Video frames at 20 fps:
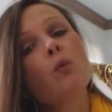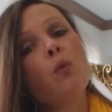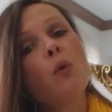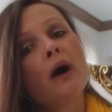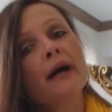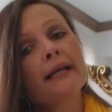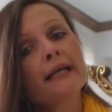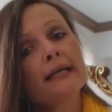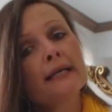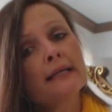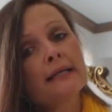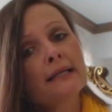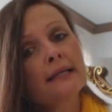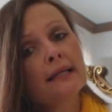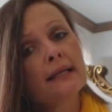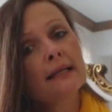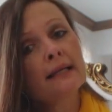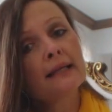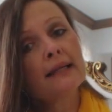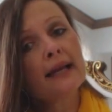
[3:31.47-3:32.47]
What is
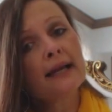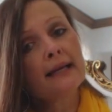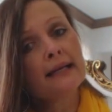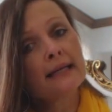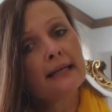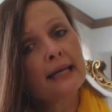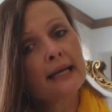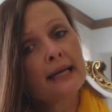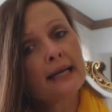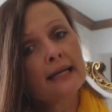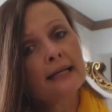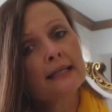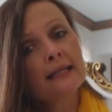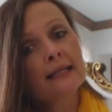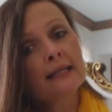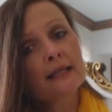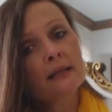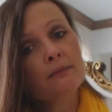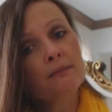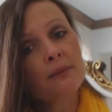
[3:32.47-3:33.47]
it that
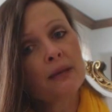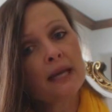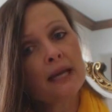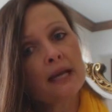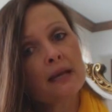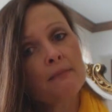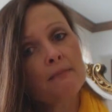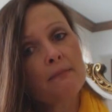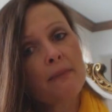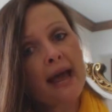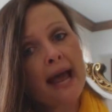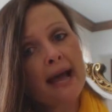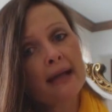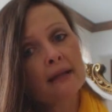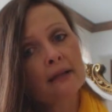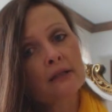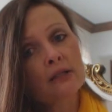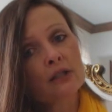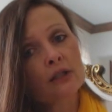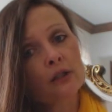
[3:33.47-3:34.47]
needs to be
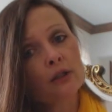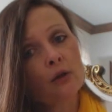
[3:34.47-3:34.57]
balanced?